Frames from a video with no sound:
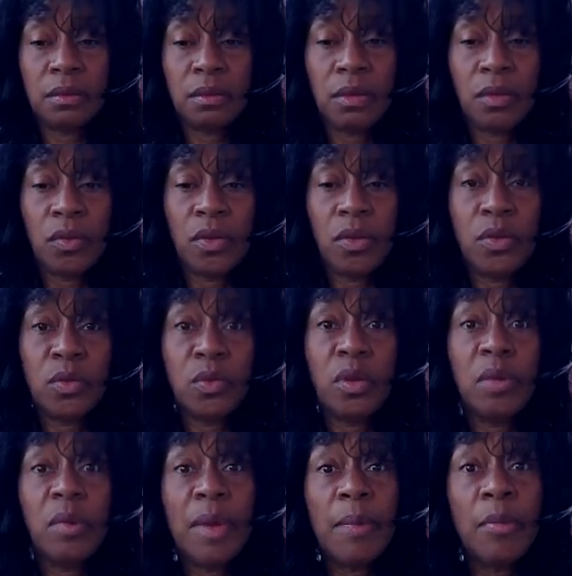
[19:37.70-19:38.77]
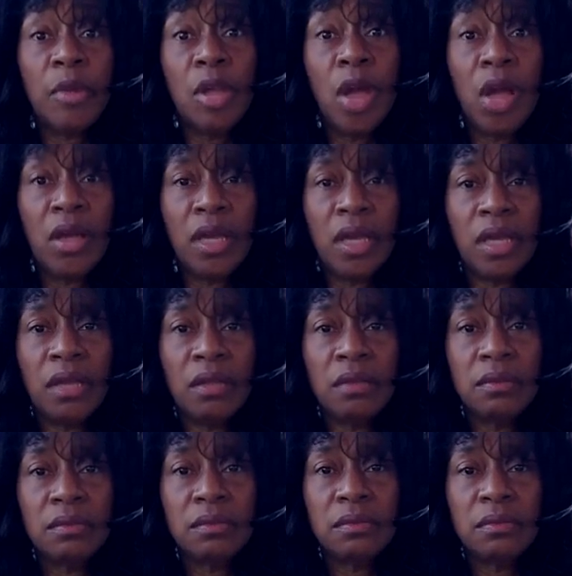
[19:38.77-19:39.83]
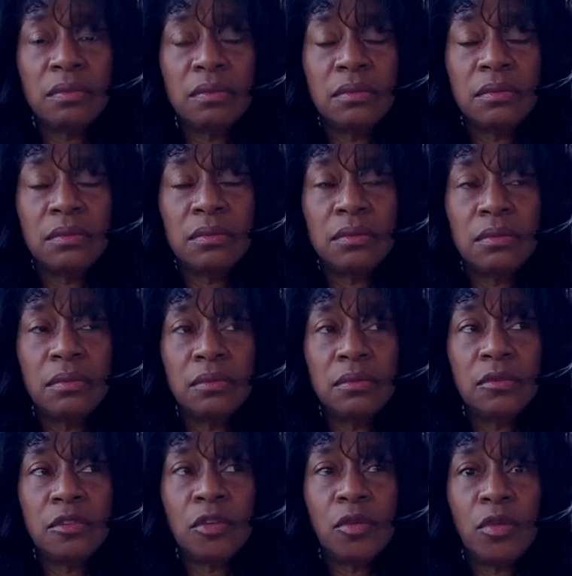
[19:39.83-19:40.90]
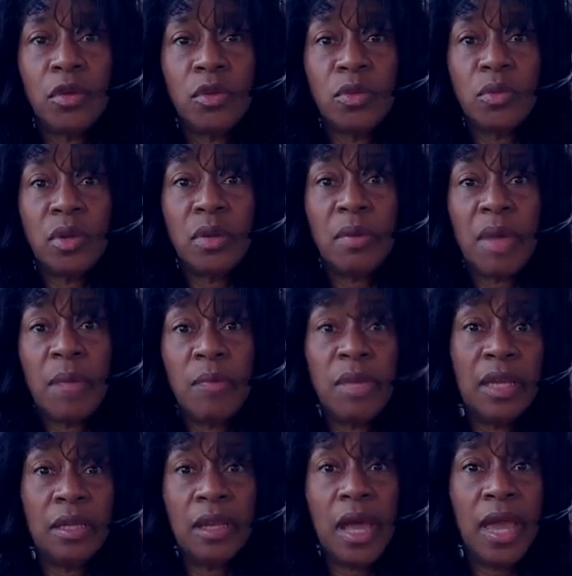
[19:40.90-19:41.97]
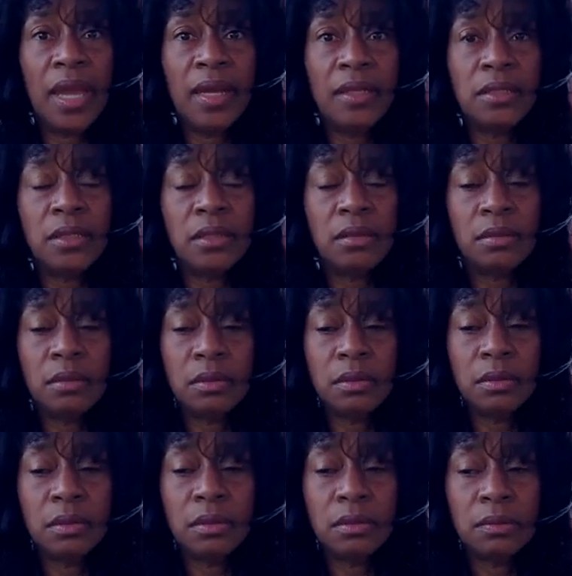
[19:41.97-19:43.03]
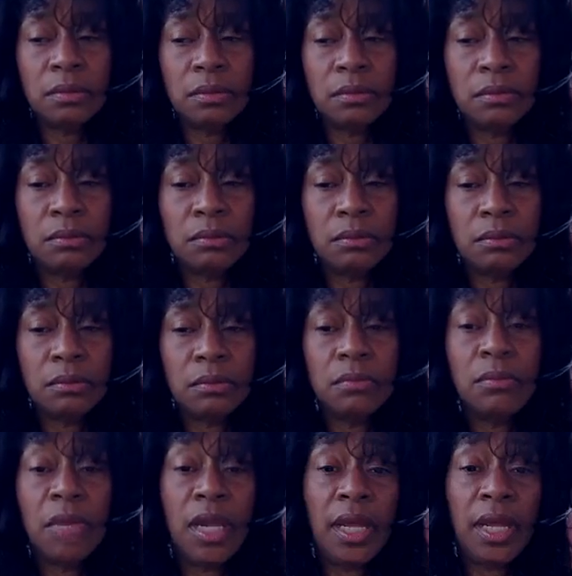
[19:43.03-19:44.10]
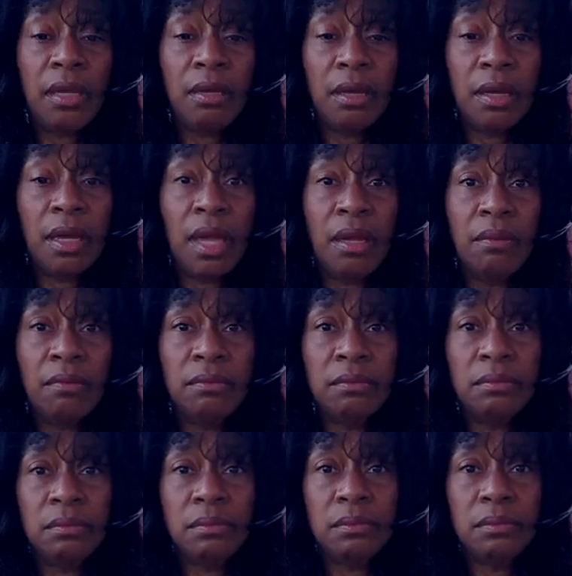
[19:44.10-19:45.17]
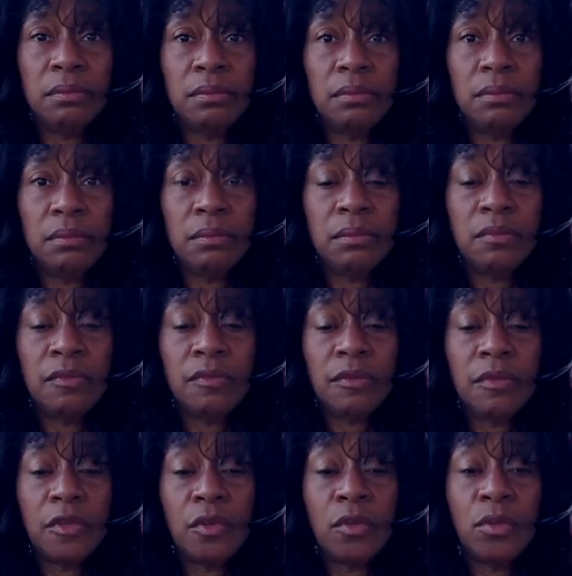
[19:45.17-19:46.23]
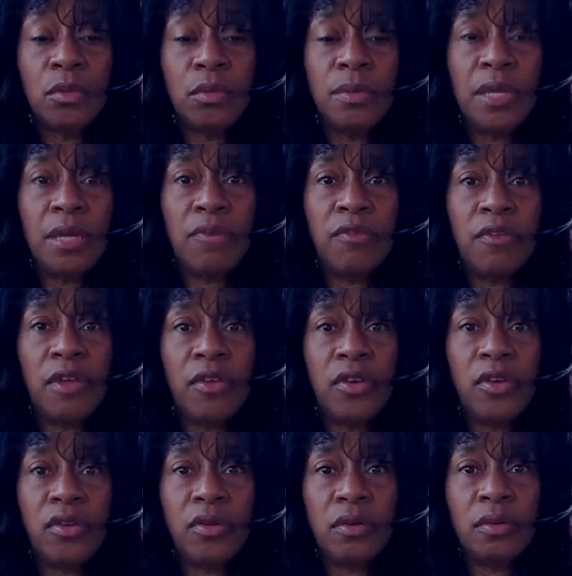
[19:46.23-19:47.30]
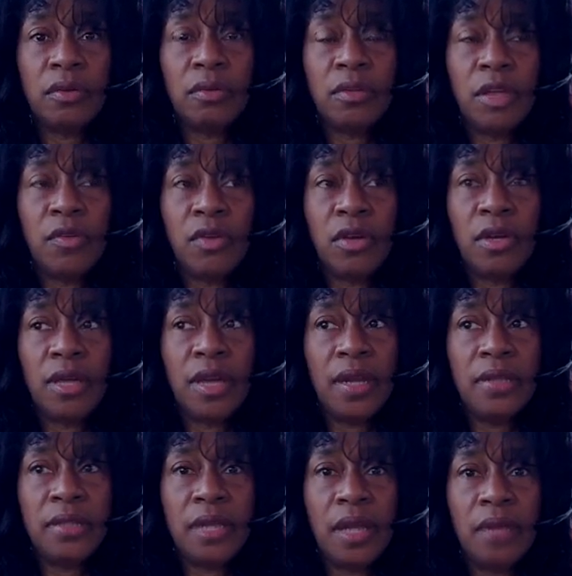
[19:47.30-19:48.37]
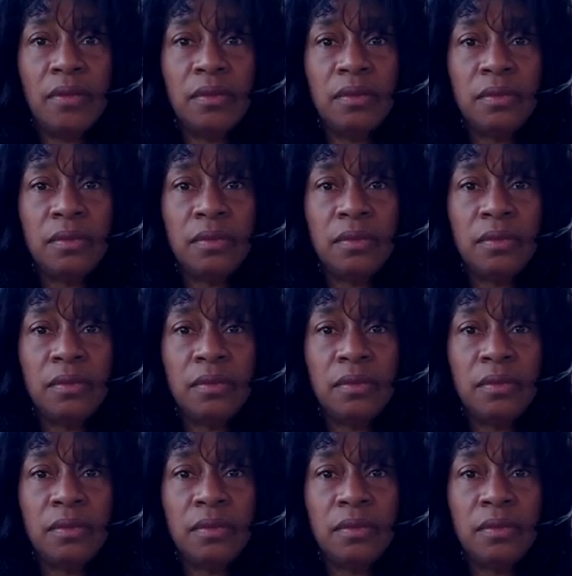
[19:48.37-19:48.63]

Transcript: Oh, there was one about belonging. Oh, there was one about being liked. Money, again. Oh, being a failure. Never going to get it done.